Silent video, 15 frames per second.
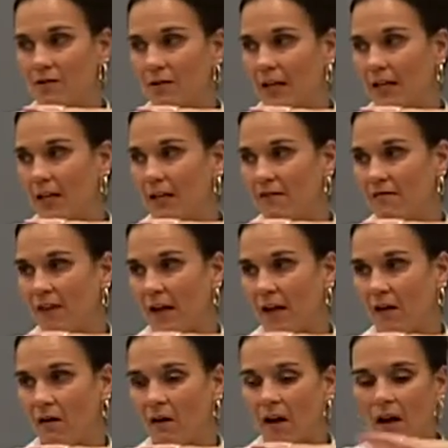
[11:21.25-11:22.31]
and your
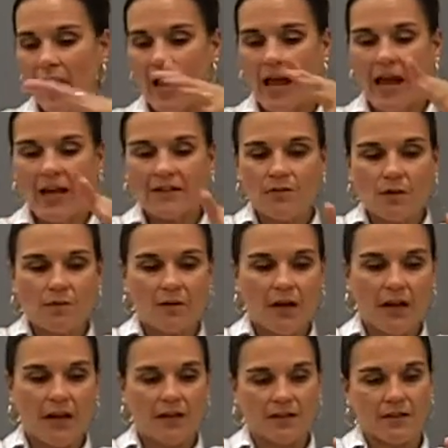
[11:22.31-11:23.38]
dienophile. Exo
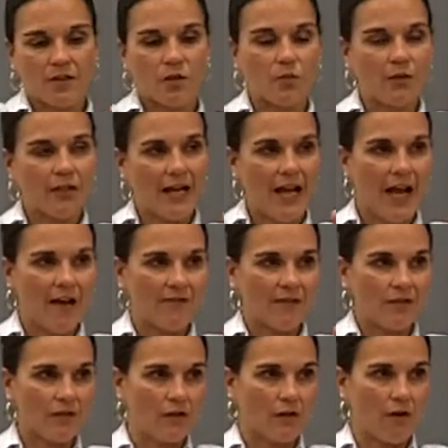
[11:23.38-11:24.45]
product, you wouldn't have
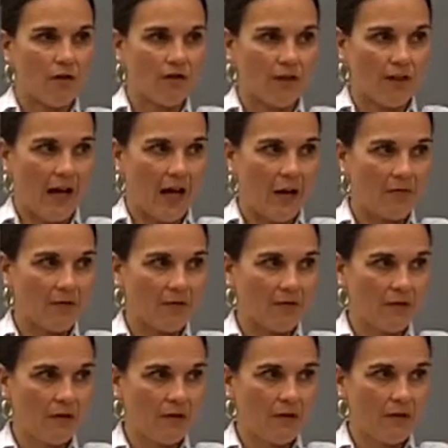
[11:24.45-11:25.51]
as good overlap,
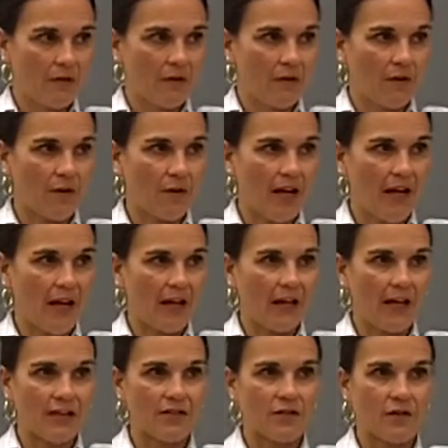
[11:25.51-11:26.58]

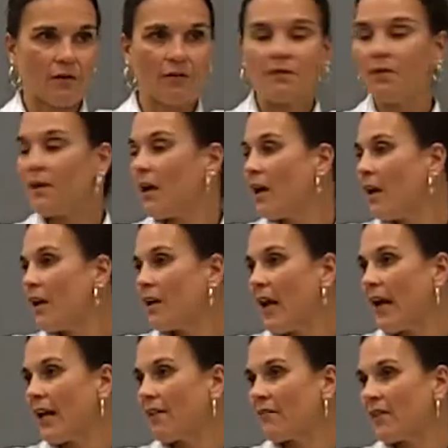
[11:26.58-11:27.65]
okay? And so
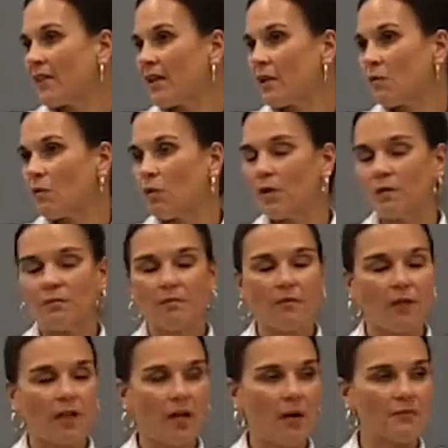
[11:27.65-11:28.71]
not everything would
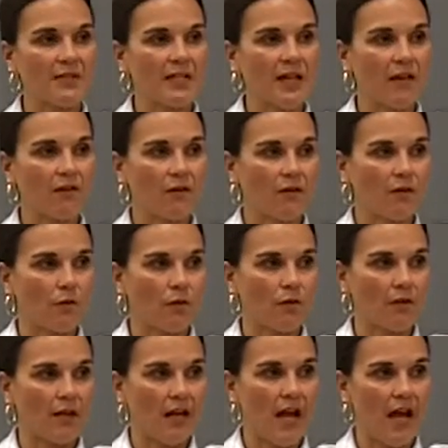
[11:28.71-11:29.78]
come together in
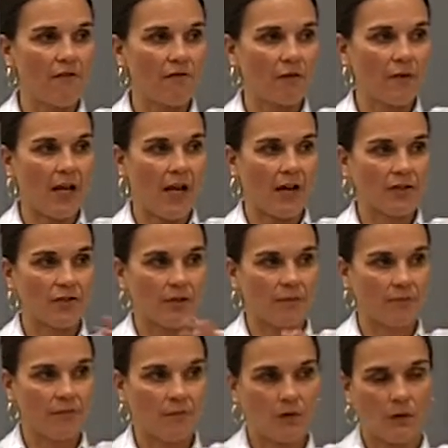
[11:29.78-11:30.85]
order to have a reaction,
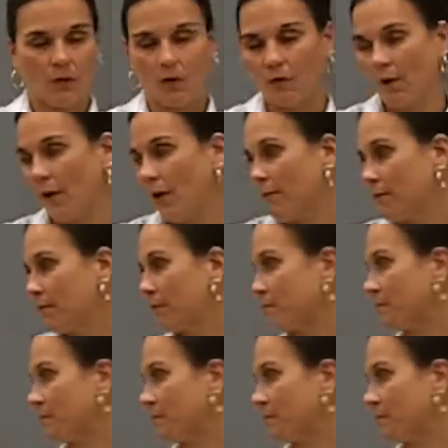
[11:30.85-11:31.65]
all right?